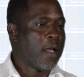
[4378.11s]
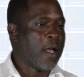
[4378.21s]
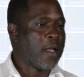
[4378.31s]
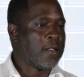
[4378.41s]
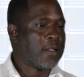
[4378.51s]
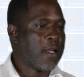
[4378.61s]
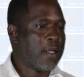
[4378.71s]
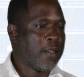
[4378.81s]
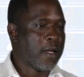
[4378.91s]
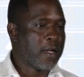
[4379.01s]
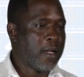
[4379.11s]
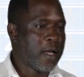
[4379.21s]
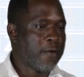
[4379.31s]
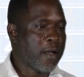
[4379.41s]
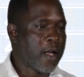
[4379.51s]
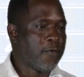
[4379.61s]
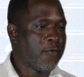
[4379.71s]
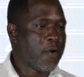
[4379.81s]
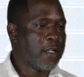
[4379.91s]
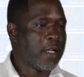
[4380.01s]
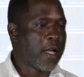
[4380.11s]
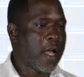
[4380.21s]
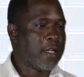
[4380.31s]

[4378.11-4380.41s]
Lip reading: and the clearing and forwarding